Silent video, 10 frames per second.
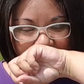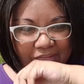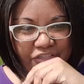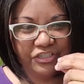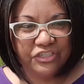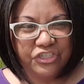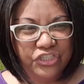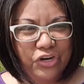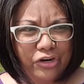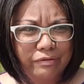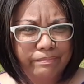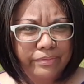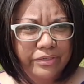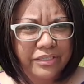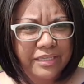That just sharp
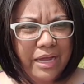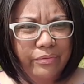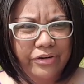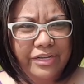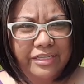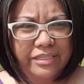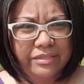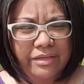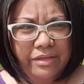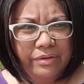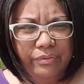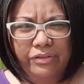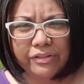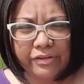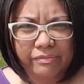sourness
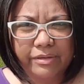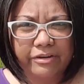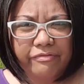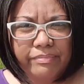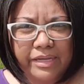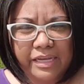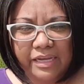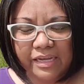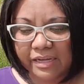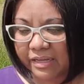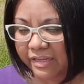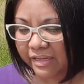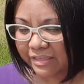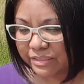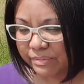with a little bit of pea
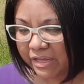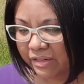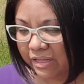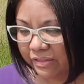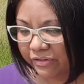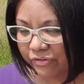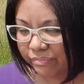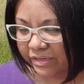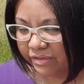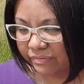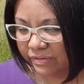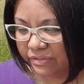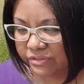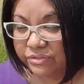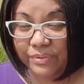smell, a little bit of
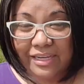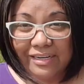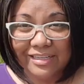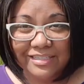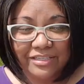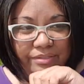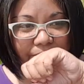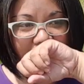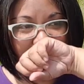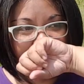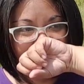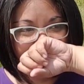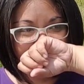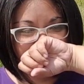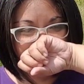a sweetness as well.
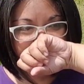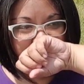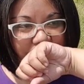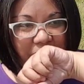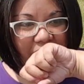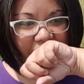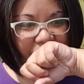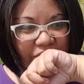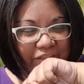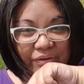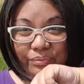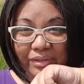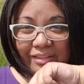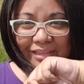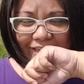And it's just, to me, really,
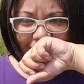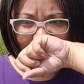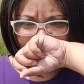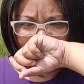really,